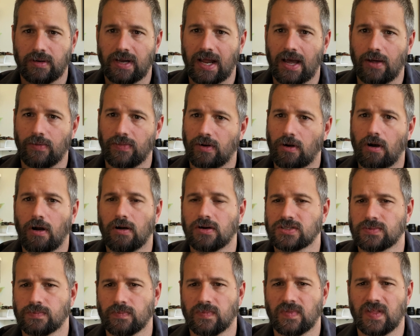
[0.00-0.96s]
Now, there are
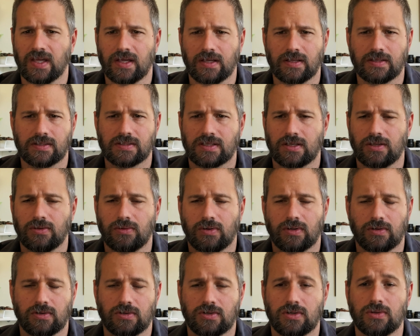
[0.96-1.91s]
some things that you
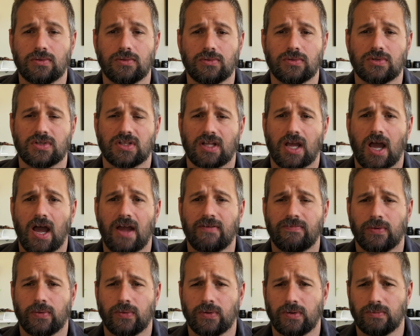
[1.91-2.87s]
can do to the
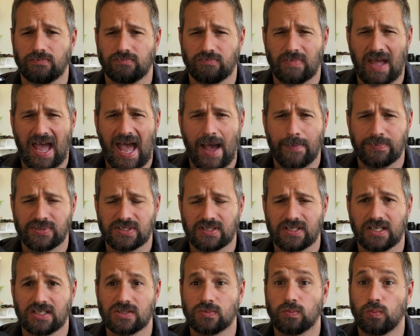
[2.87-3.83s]
iPhone and apps
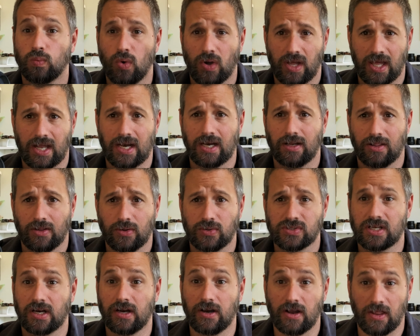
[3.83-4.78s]
and things. We'll get into
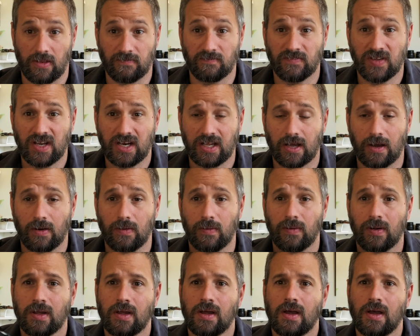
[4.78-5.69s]
those in another video.